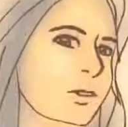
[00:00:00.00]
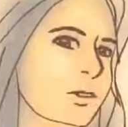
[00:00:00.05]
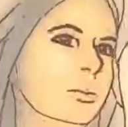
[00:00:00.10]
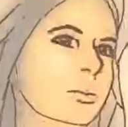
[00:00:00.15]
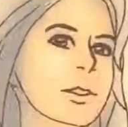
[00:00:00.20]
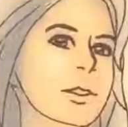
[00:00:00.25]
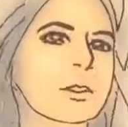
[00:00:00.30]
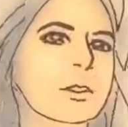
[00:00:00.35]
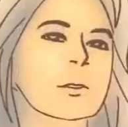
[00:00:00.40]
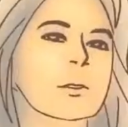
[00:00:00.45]

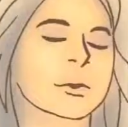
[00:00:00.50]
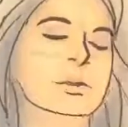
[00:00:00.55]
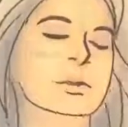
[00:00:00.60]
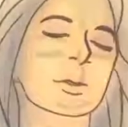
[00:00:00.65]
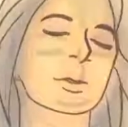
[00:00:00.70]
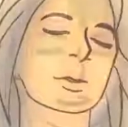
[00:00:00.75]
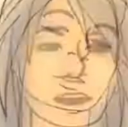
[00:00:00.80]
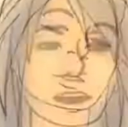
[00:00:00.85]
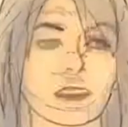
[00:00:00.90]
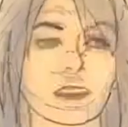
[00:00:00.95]
I mean, you're
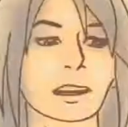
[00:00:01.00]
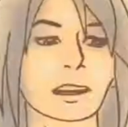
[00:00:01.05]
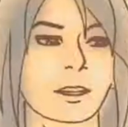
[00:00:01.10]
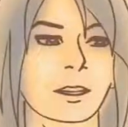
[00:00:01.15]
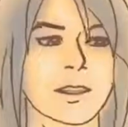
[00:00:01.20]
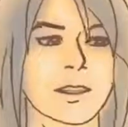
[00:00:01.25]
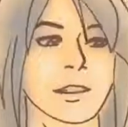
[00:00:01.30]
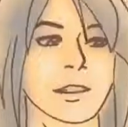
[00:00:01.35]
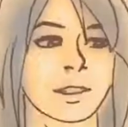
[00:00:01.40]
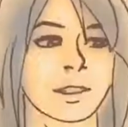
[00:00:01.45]
still here.
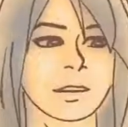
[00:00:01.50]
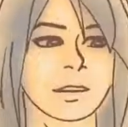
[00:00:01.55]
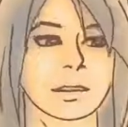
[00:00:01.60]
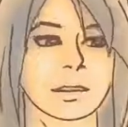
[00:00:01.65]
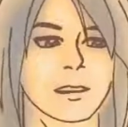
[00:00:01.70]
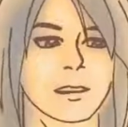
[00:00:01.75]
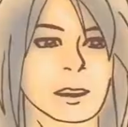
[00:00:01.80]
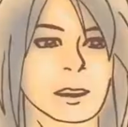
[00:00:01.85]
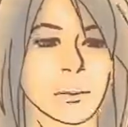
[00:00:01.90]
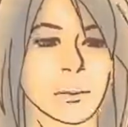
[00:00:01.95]
You didn't
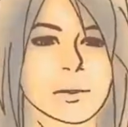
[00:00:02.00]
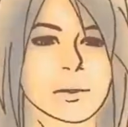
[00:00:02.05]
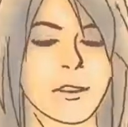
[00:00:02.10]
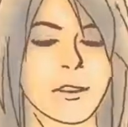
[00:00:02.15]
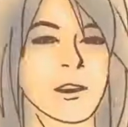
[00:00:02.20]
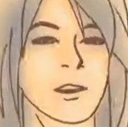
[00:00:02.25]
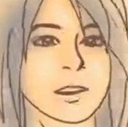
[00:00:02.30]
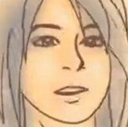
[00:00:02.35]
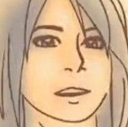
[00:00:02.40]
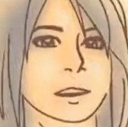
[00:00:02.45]
sneak out before
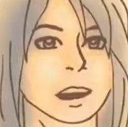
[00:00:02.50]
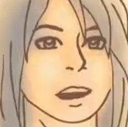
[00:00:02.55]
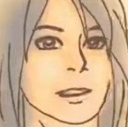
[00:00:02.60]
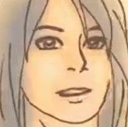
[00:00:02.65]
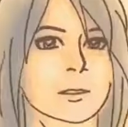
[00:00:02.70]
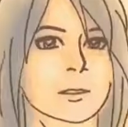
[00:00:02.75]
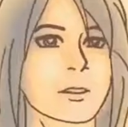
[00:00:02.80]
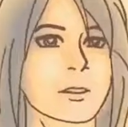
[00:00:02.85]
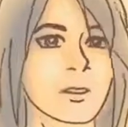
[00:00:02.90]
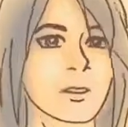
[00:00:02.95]
I woke up,
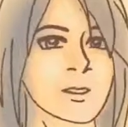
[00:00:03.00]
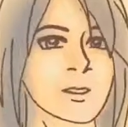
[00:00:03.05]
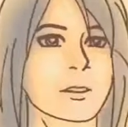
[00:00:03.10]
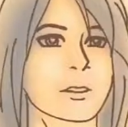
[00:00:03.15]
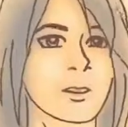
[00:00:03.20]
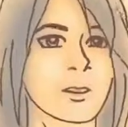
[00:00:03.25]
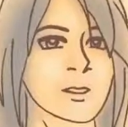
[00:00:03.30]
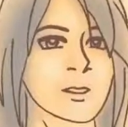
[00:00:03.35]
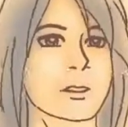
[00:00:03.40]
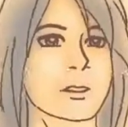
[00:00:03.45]
or
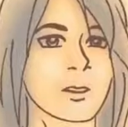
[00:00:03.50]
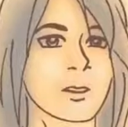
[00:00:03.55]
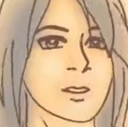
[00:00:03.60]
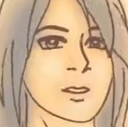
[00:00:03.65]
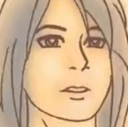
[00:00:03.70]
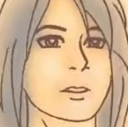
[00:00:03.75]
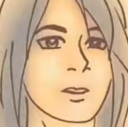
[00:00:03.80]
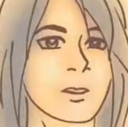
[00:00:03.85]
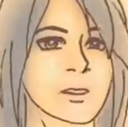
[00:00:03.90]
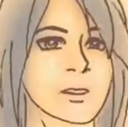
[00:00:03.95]
whilst
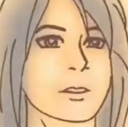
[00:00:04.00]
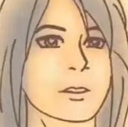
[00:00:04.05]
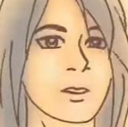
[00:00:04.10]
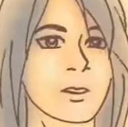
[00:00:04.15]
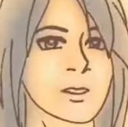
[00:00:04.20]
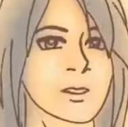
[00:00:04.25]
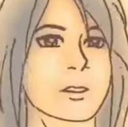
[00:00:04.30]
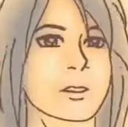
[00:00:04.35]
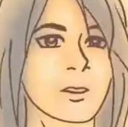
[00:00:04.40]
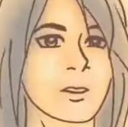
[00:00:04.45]

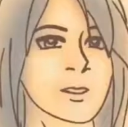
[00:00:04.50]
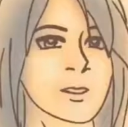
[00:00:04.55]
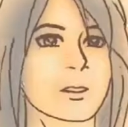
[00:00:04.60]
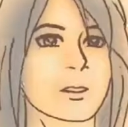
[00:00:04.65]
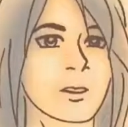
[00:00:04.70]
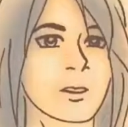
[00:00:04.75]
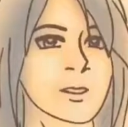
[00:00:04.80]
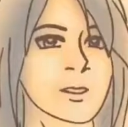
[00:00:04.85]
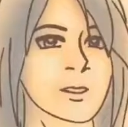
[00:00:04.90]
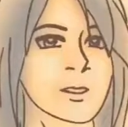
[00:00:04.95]
I was out of
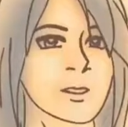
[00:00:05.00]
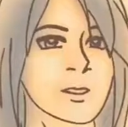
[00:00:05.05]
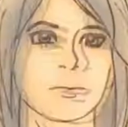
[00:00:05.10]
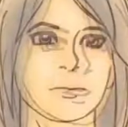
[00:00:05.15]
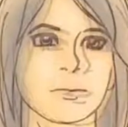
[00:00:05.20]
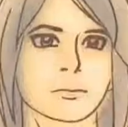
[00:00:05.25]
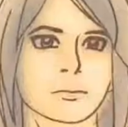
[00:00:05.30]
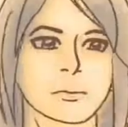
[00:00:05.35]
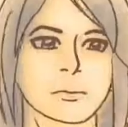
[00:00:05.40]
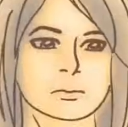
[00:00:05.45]
the room.
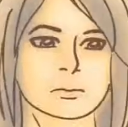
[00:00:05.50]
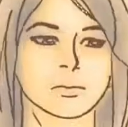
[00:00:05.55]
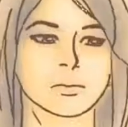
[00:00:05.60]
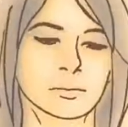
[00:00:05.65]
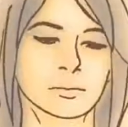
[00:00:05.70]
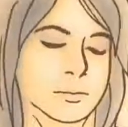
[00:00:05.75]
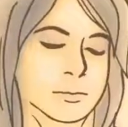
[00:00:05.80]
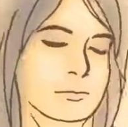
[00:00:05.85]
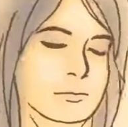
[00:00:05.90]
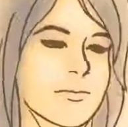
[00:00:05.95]

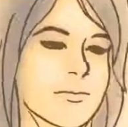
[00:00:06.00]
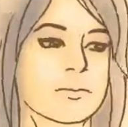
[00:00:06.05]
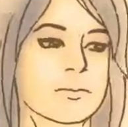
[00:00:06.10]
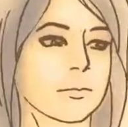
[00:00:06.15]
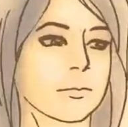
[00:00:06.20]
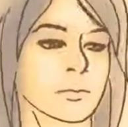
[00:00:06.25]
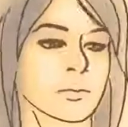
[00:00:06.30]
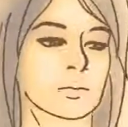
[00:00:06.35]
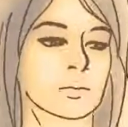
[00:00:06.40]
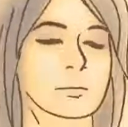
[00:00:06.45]

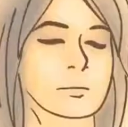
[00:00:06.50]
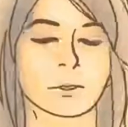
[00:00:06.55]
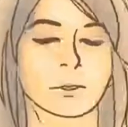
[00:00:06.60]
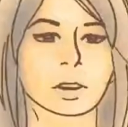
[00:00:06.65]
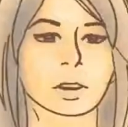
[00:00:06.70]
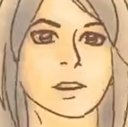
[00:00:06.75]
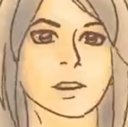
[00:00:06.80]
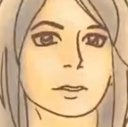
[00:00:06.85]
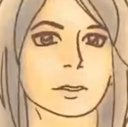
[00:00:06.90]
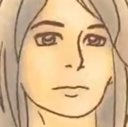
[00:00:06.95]
Typical
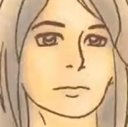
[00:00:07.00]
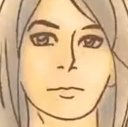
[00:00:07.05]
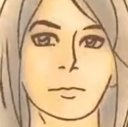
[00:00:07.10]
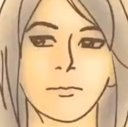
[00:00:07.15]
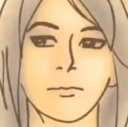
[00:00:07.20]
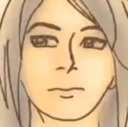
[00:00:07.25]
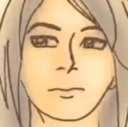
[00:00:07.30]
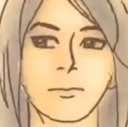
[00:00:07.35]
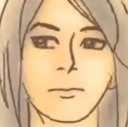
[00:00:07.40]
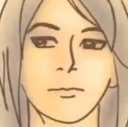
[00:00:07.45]
English major.
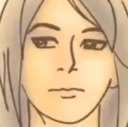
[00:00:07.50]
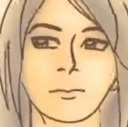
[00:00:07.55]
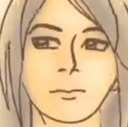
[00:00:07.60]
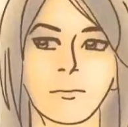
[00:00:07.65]
Yeah.